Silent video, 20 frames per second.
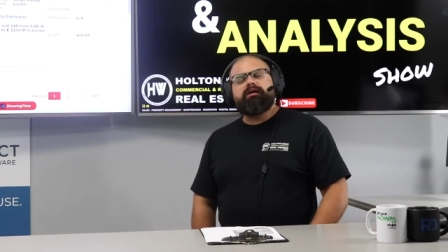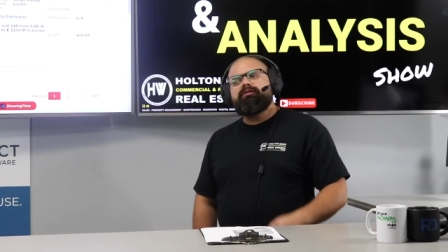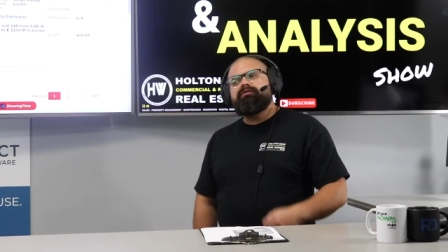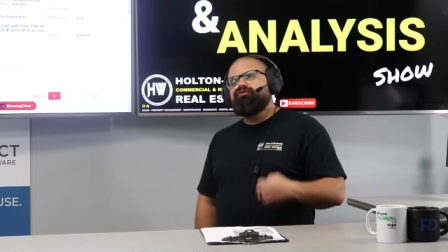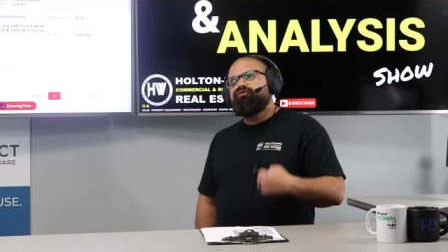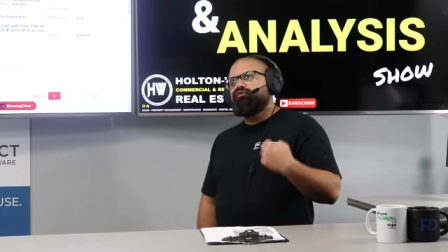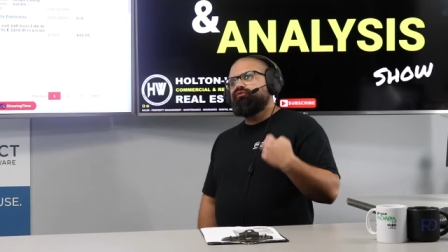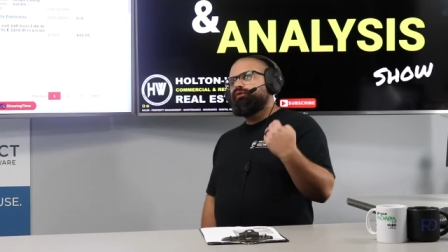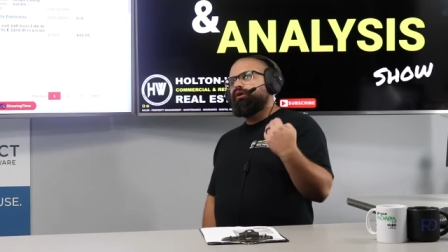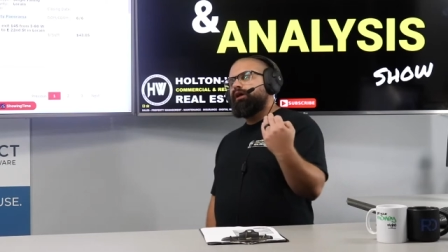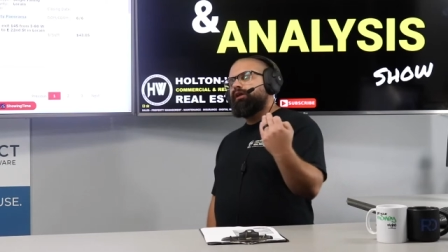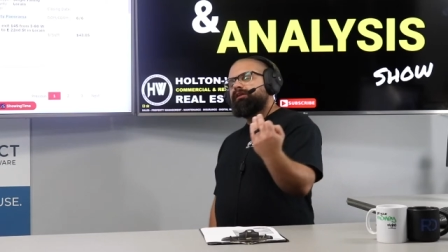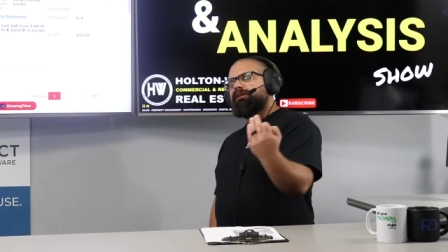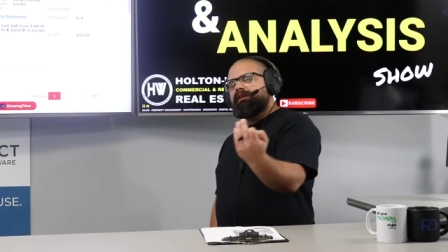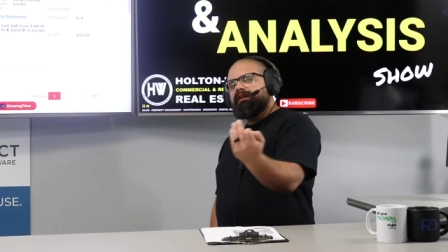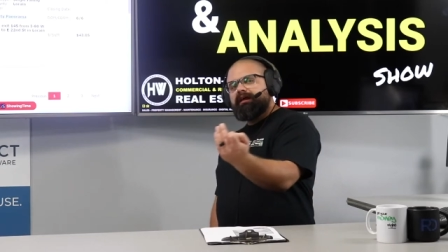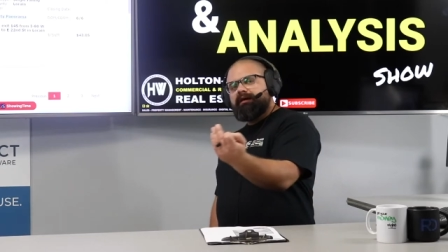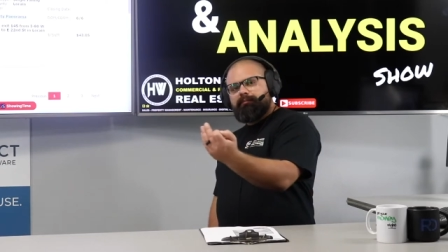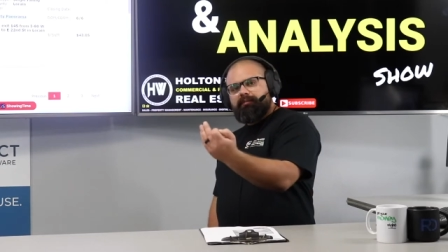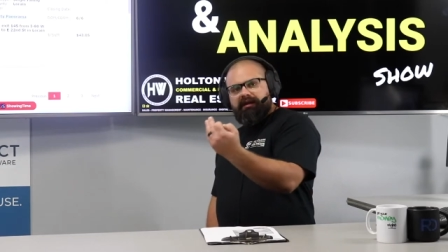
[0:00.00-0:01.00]
Because you
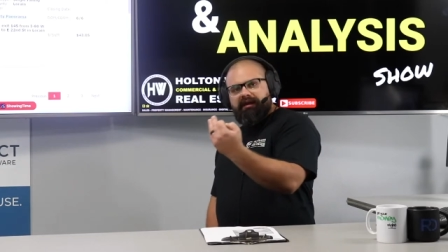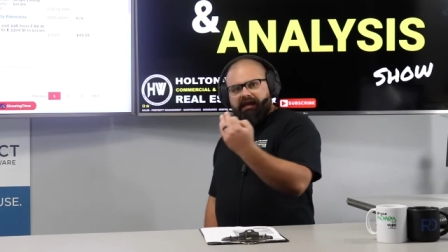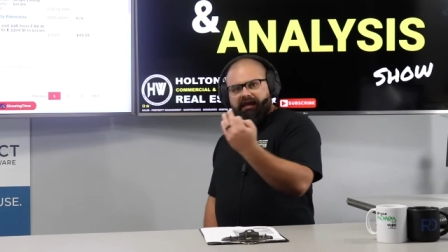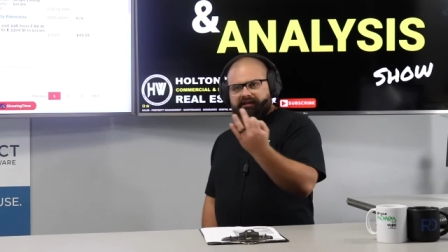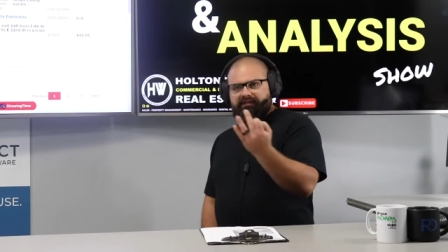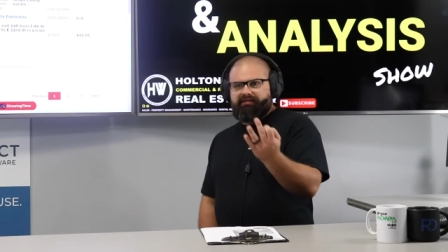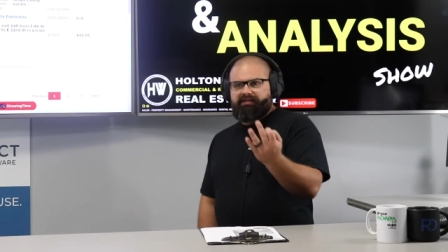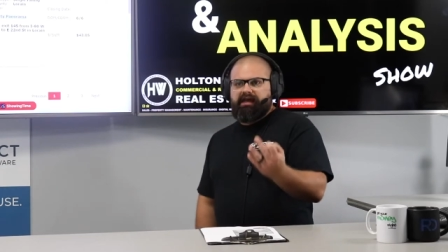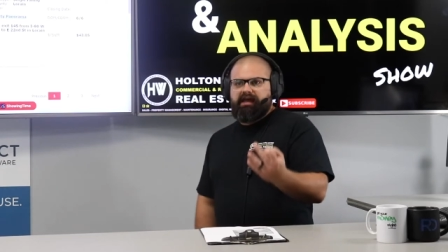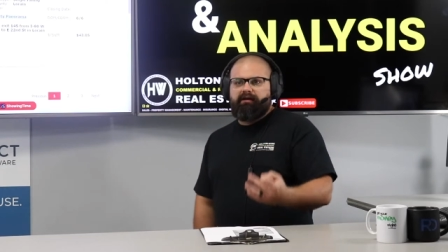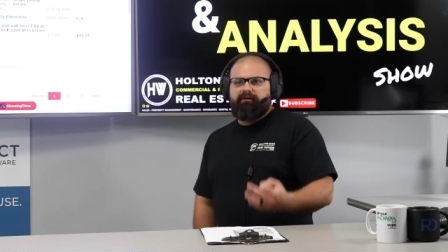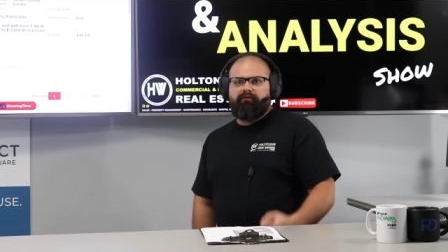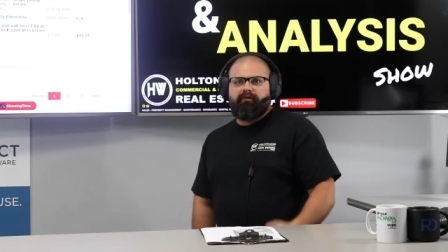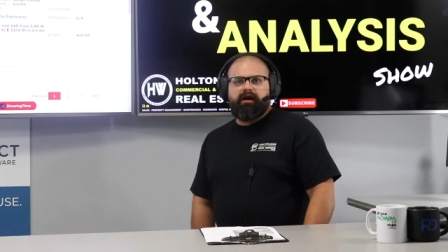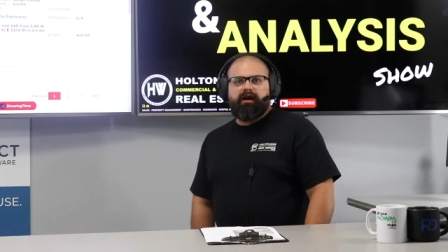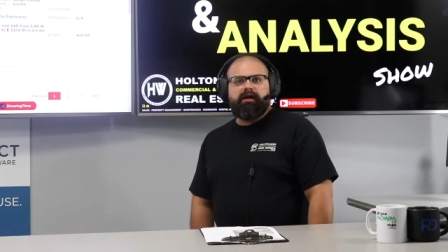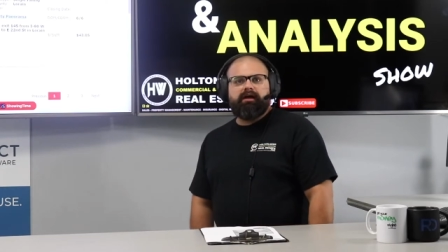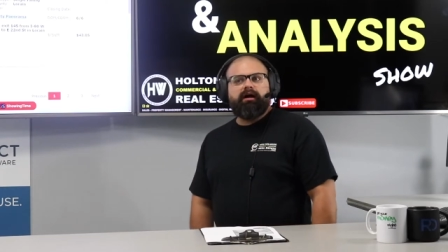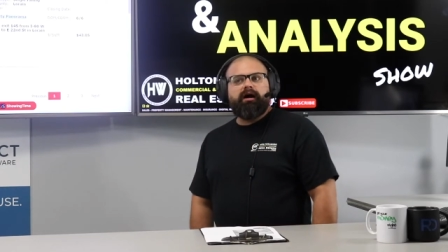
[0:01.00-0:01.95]
eliminate that, right?